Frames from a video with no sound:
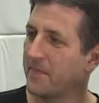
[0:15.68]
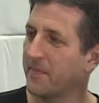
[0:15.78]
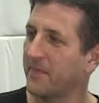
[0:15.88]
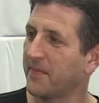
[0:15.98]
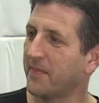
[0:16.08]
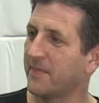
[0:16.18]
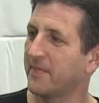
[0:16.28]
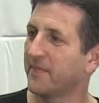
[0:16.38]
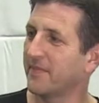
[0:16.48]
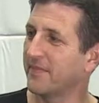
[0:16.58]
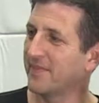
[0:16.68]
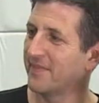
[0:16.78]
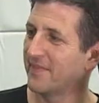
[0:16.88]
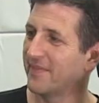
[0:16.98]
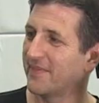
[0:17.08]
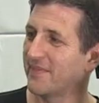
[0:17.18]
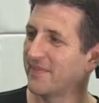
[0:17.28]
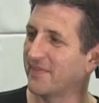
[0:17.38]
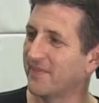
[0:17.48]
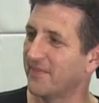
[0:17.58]

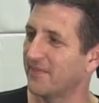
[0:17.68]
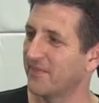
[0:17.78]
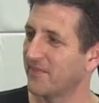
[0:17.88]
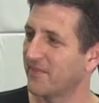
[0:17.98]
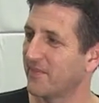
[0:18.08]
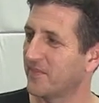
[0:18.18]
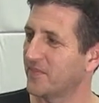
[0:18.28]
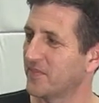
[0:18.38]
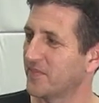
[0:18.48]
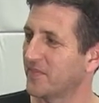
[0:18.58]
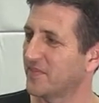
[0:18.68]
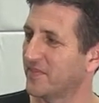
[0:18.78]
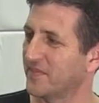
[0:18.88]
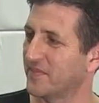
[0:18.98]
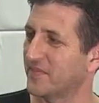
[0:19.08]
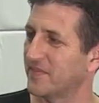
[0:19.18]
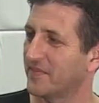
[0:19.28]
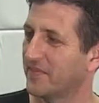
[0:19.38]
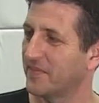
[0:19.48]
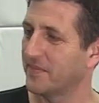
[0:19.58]

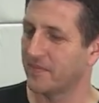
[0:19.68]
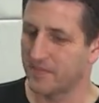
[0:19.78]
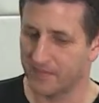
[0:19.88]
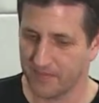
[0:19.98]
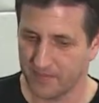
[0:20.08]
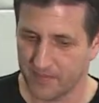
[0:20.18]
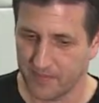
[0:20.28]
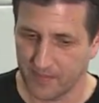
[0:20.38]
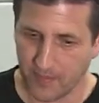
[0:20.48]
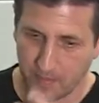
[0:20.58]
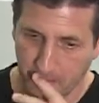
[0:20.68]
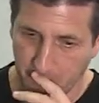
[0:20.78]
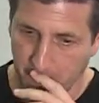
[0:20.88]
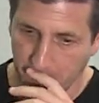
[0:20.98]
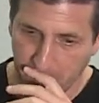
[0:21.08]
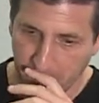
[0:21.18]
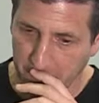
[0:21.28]
This person isn't speaking.